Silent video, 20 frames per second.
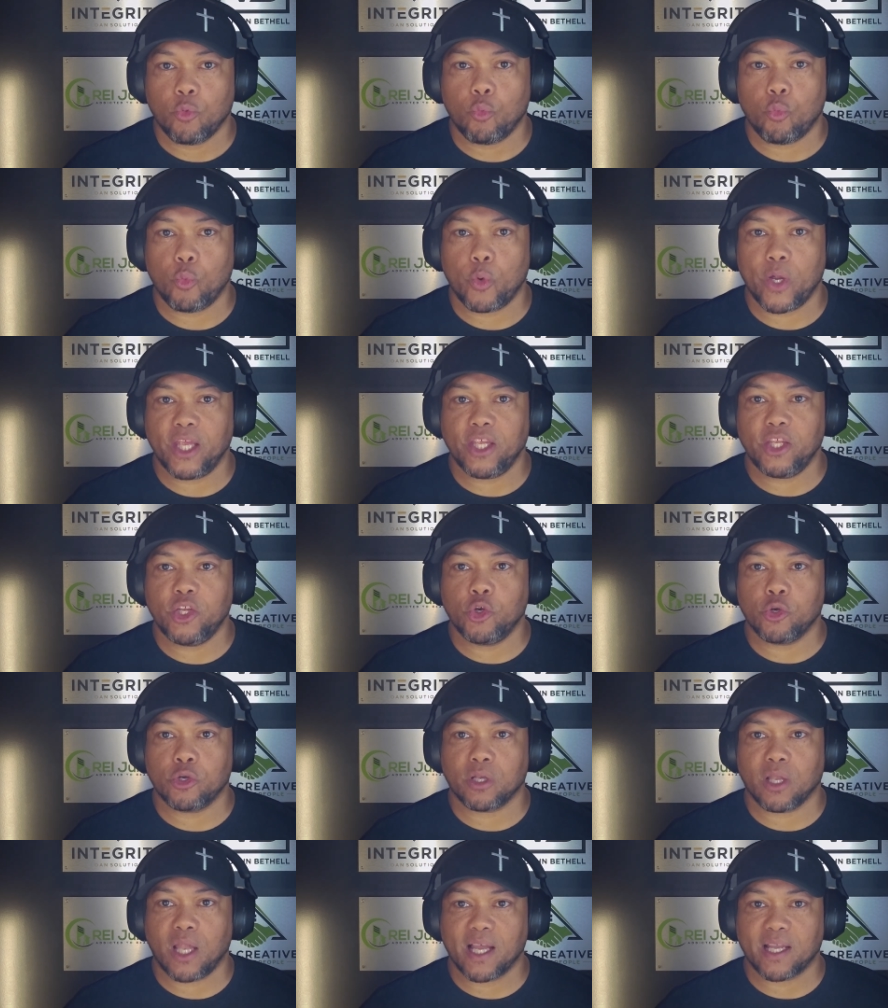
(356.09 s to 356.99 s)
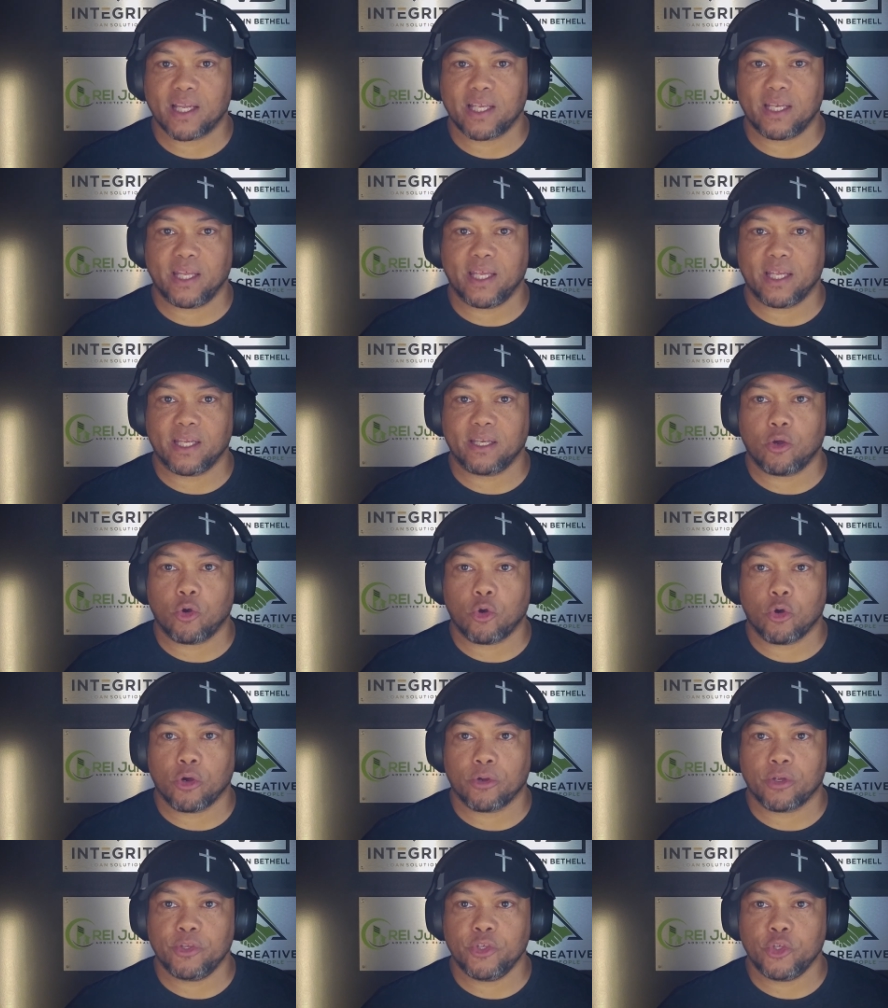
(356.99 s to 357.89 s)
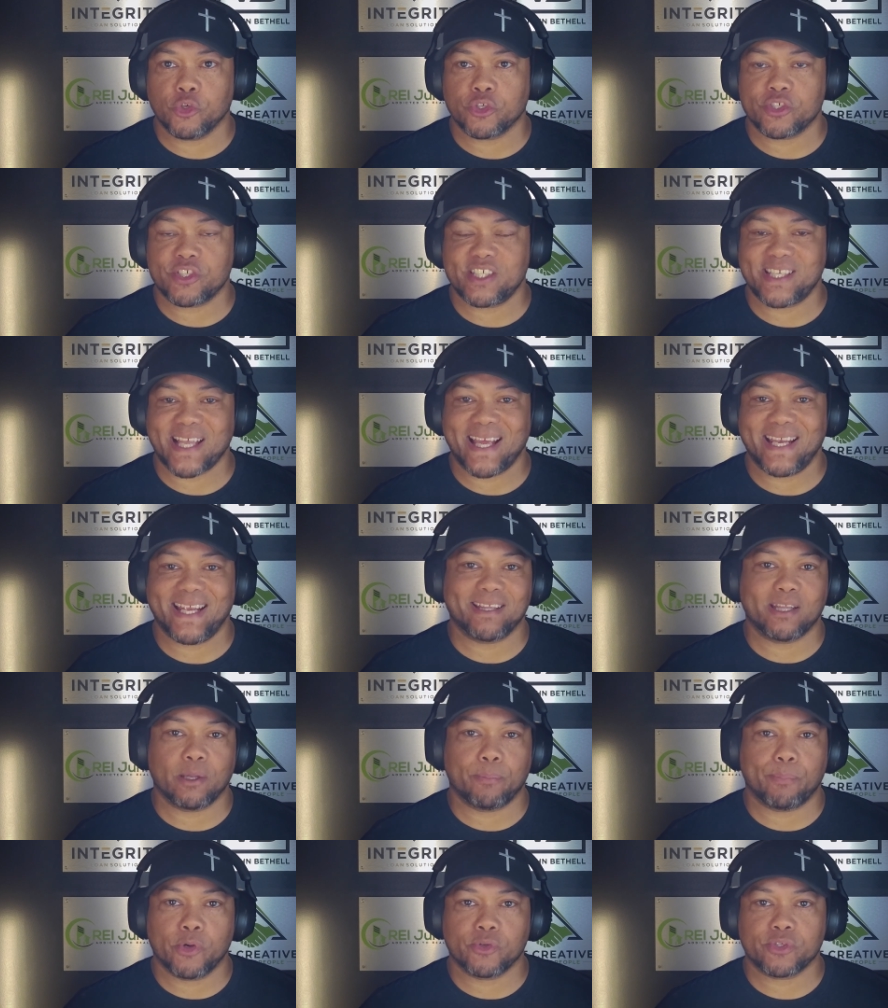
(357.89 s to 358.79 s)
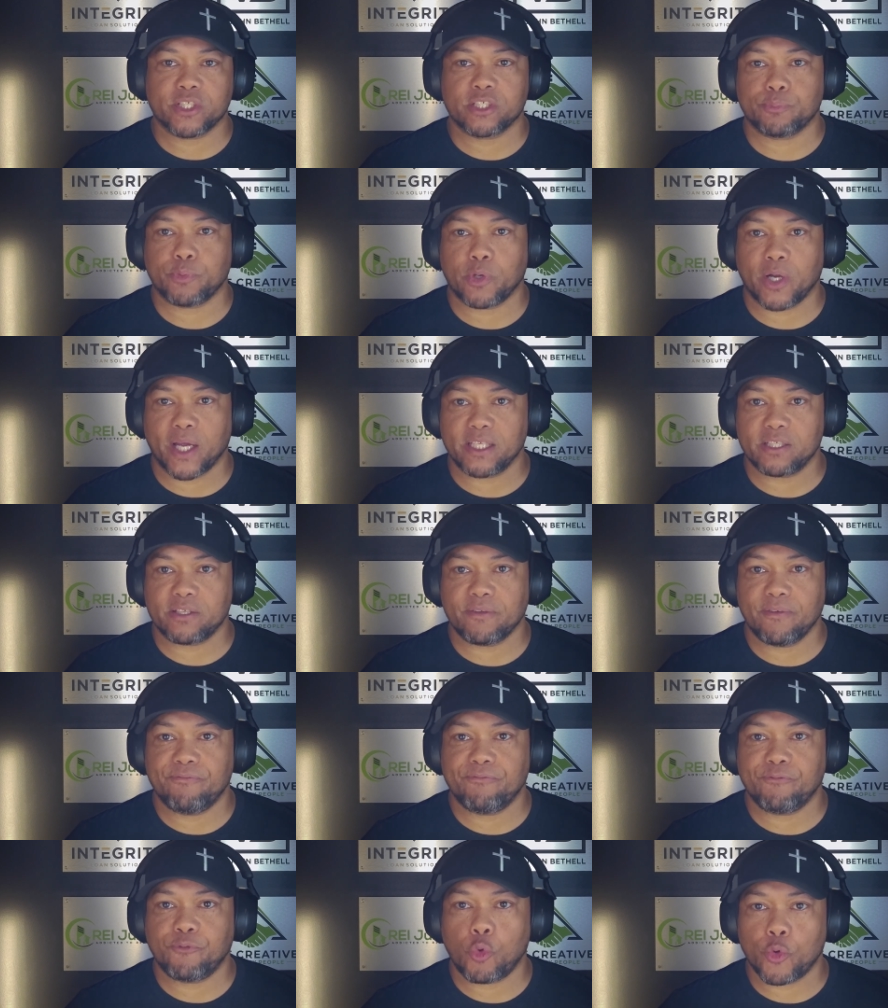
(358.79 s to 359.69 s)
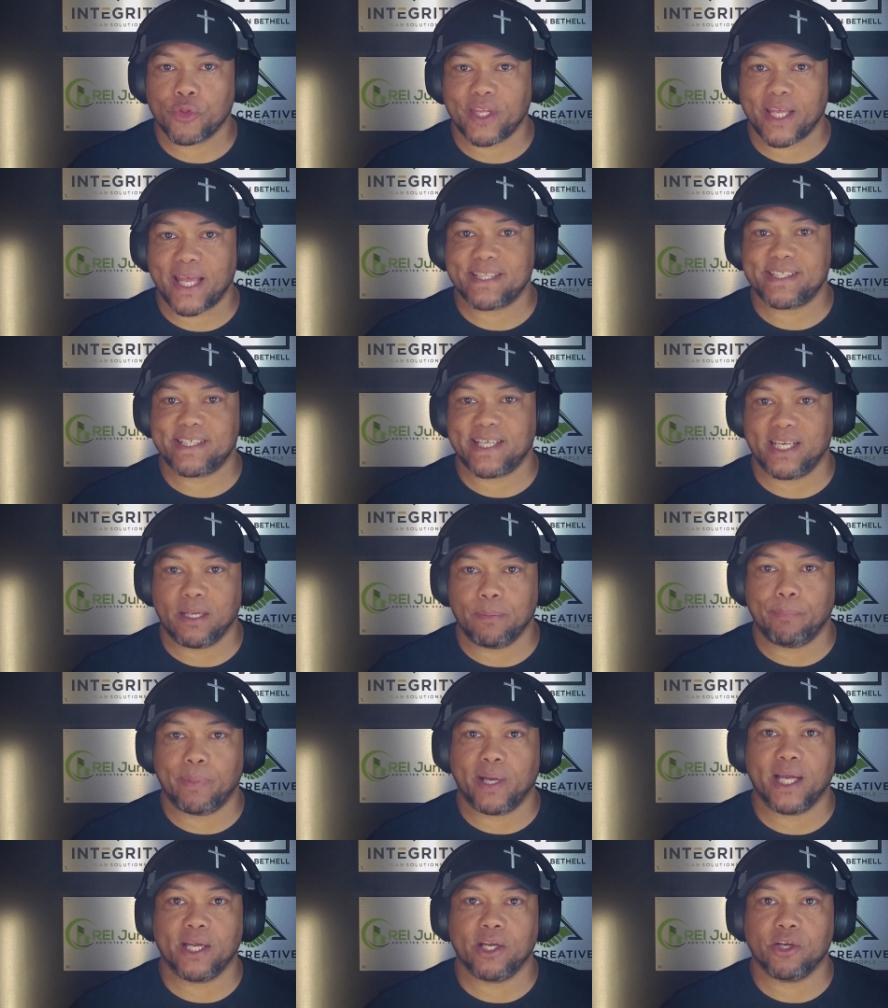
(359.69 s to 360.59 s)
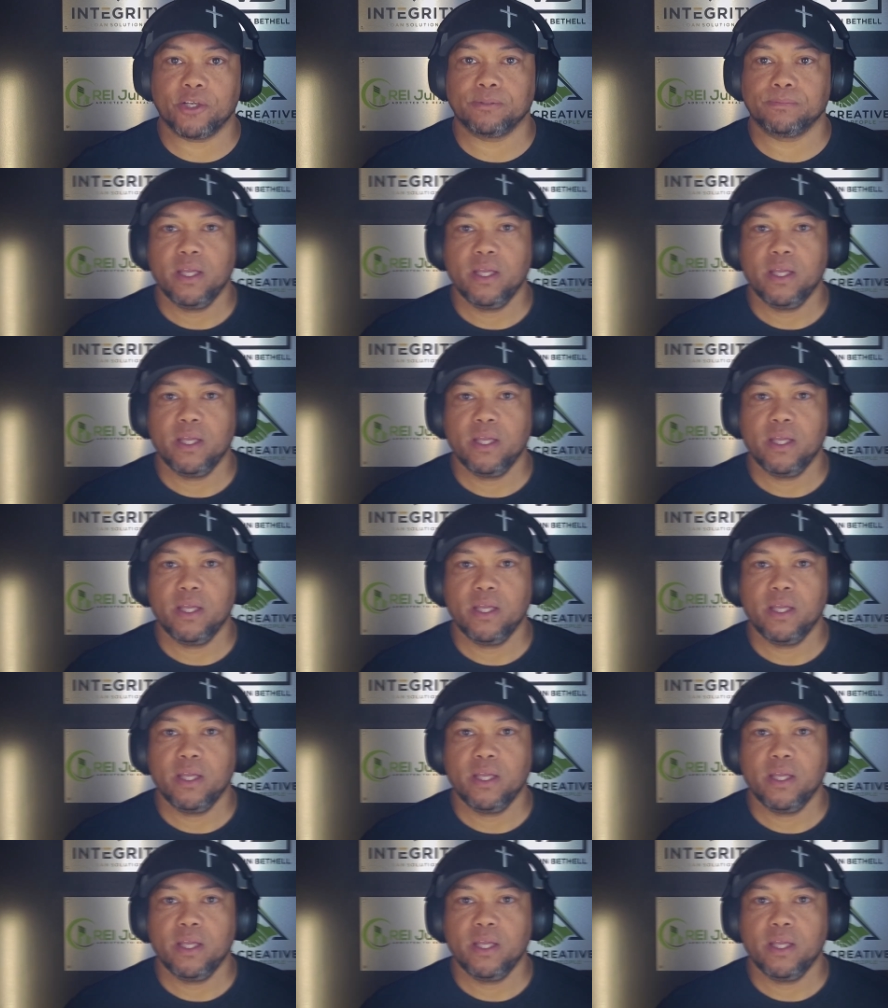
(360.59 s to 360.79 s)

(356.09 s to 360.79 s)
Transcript: when you're locking in or you're setting the purchase price for that tenant buyer.